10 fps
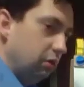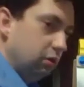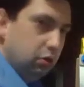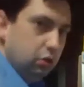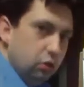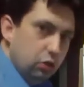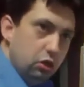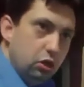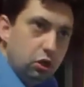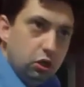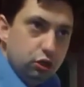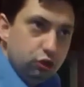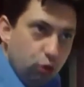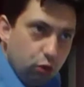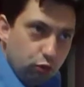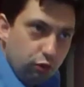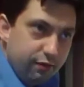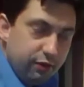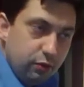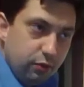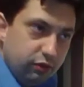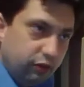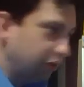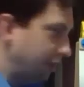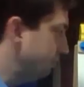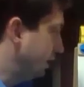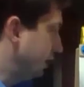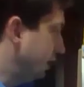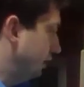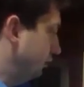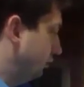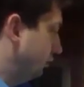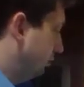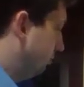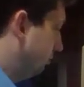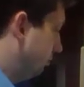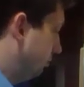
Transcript: Well, total revenue is the same thing as